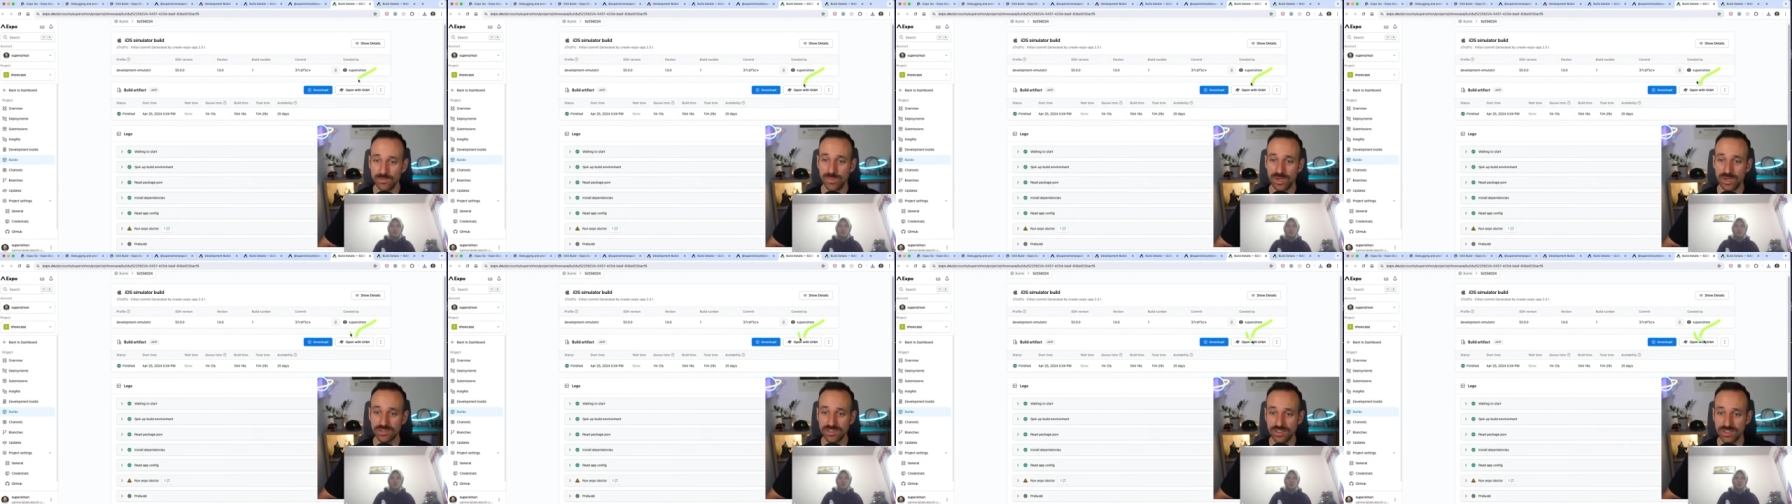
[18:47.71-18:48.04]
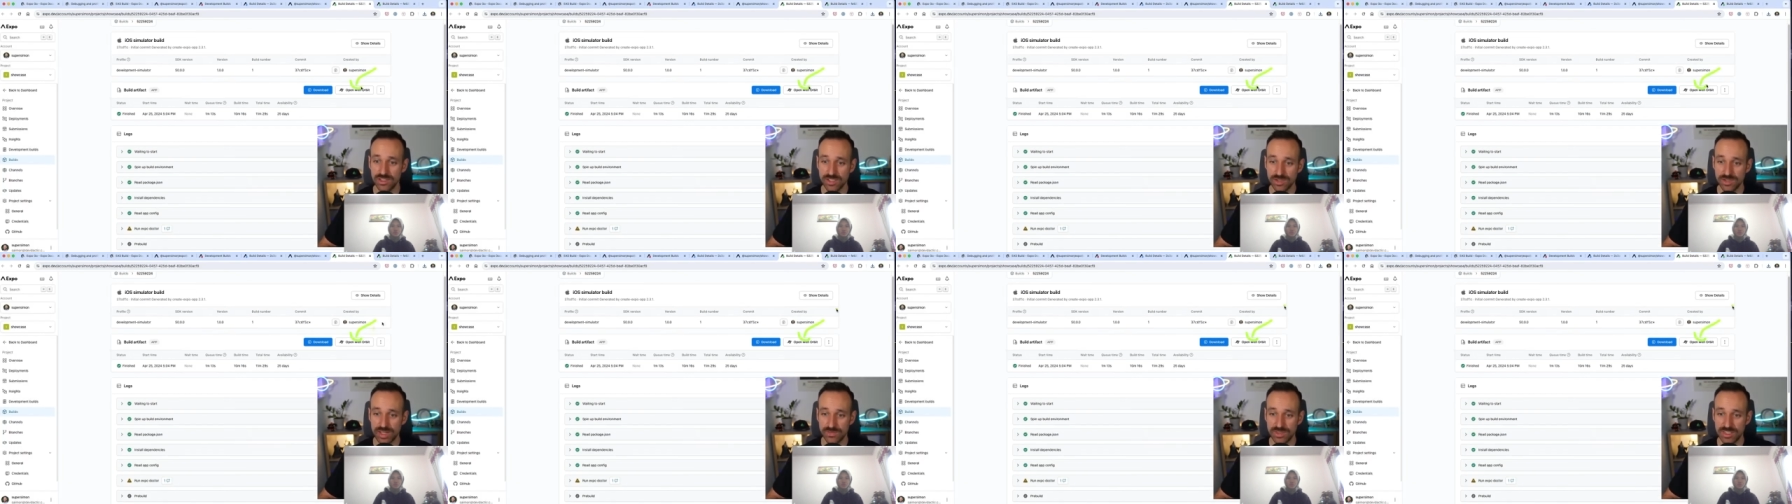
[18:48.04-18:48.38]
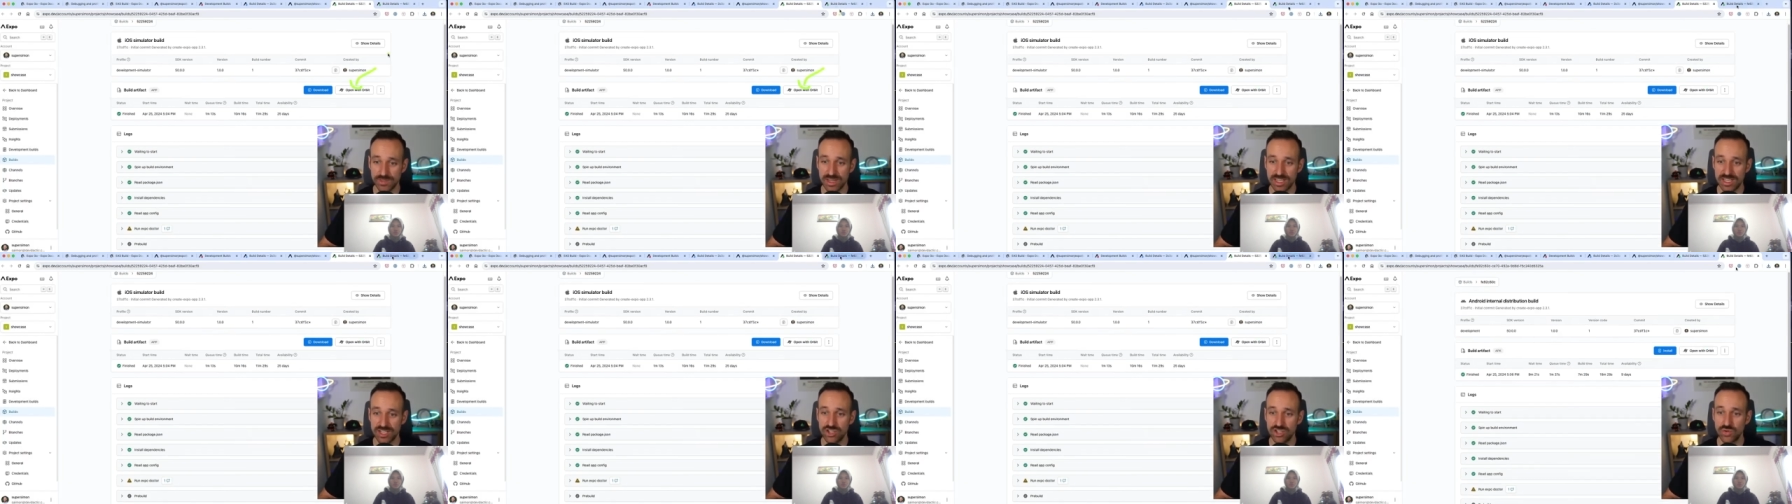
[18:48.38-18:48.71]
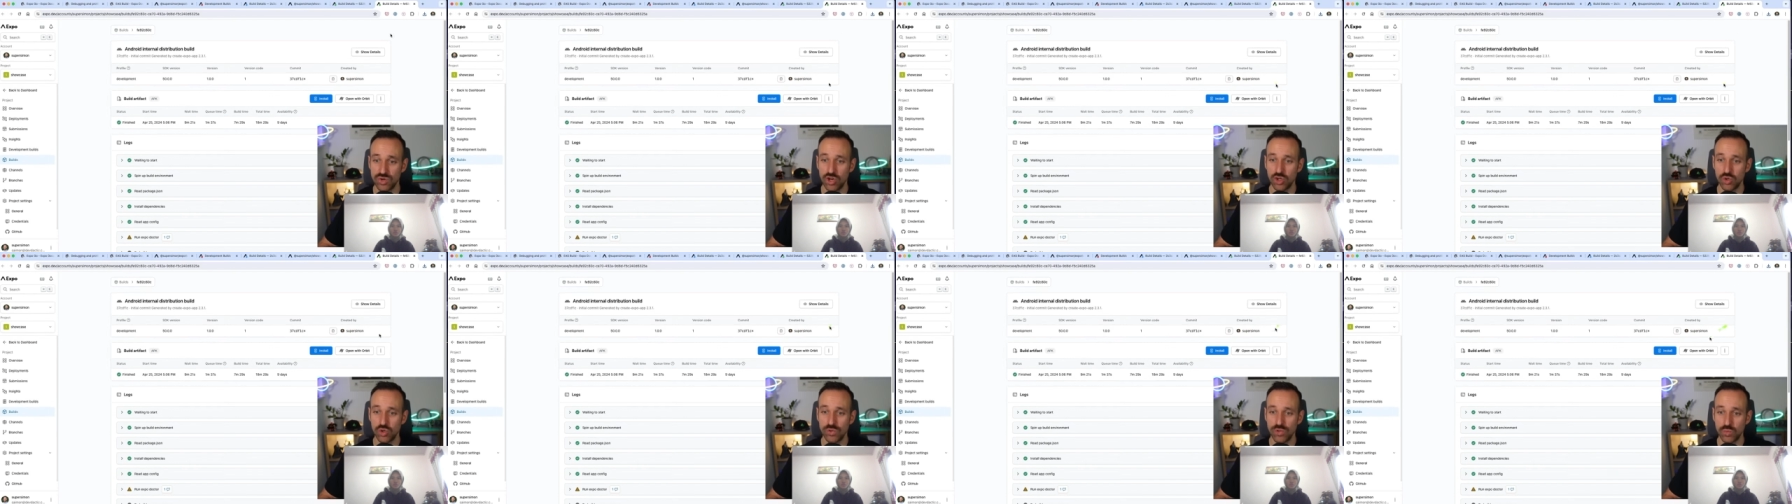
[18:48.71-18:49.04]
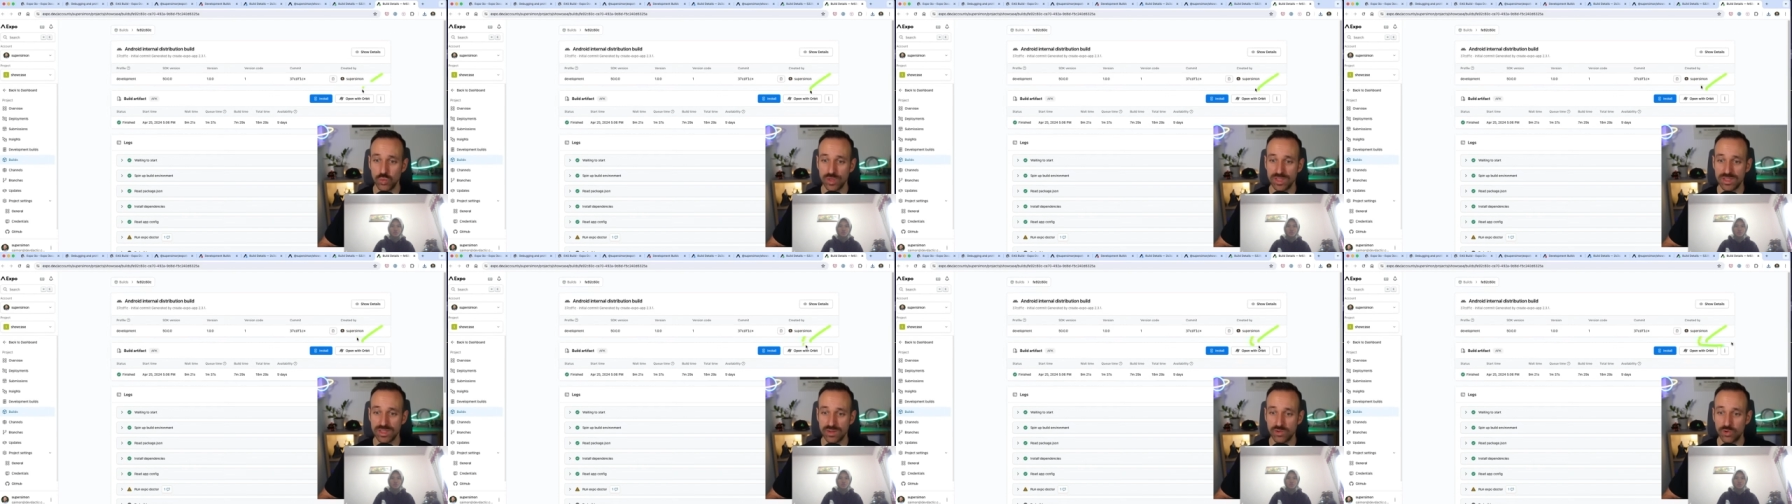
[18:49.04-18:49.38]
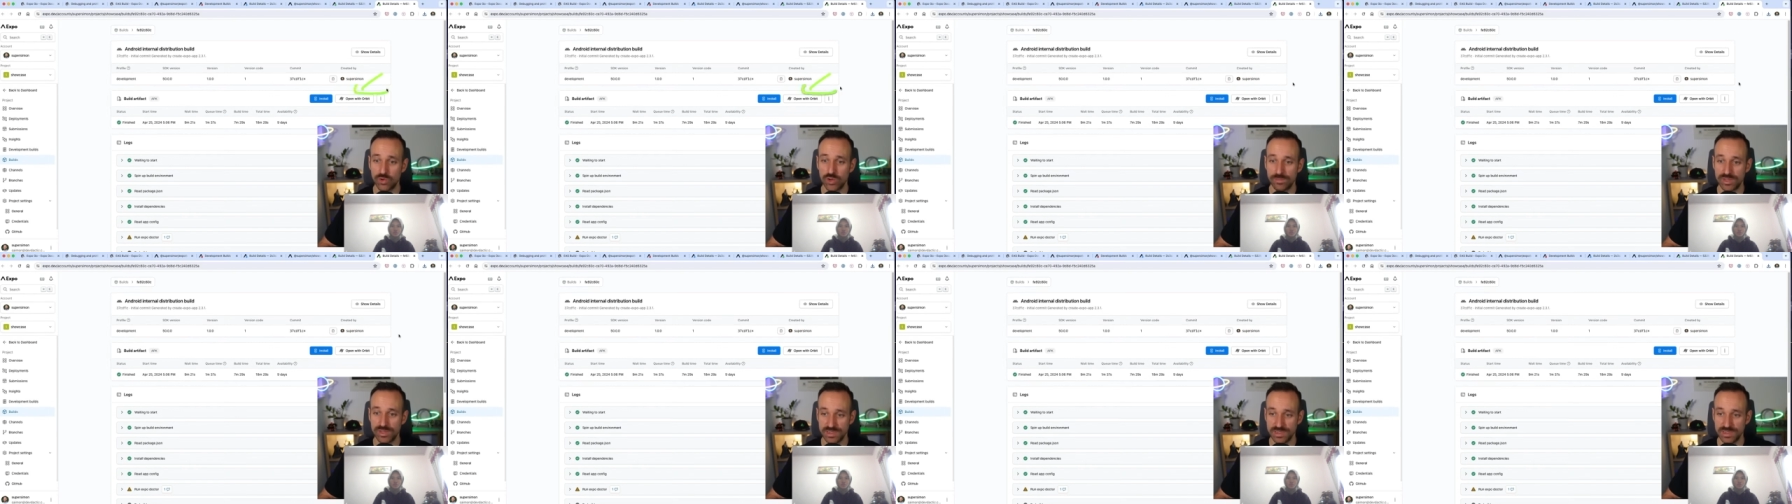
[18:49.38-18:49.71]
both also have this button to open with
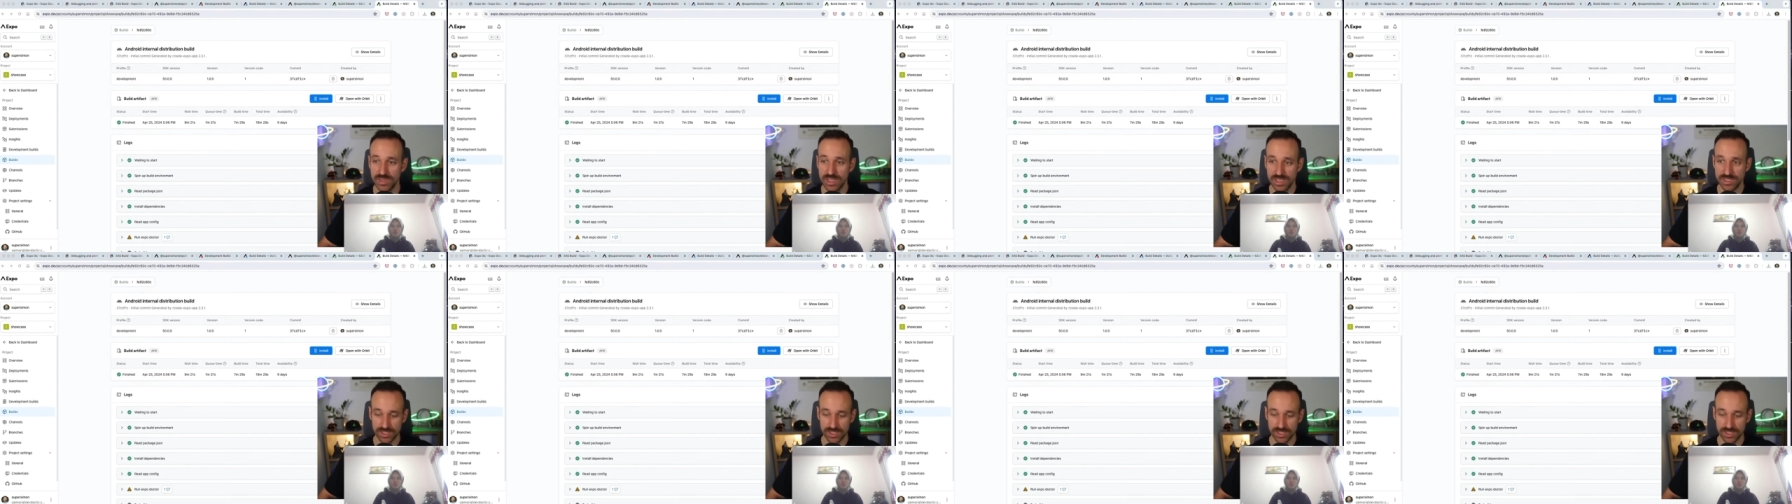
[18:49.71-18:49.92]
Orbit.